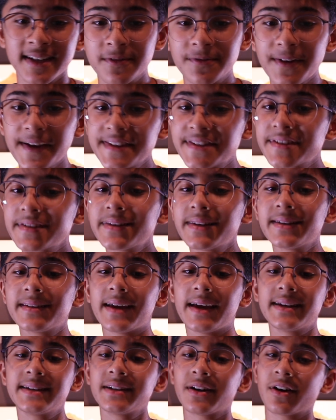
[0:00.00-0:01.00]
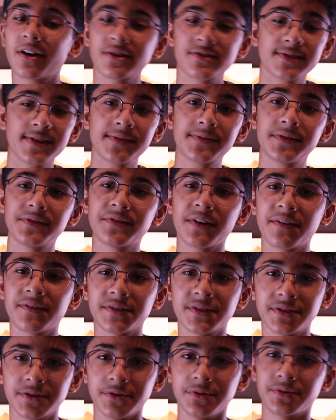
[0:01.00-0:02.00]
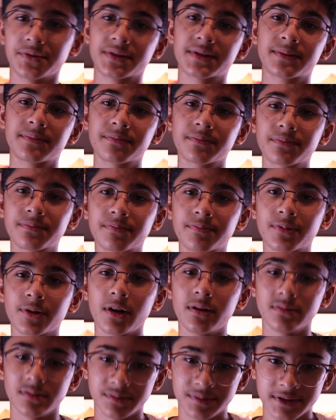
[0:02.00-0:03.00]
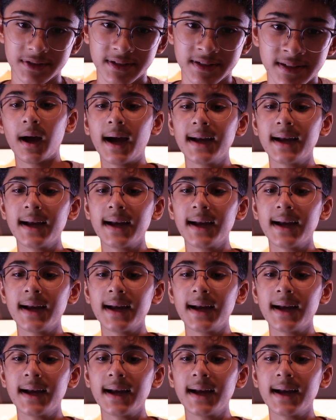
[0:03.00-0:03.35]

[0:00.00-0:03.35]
Faster than any hard drive you've ever used, probably.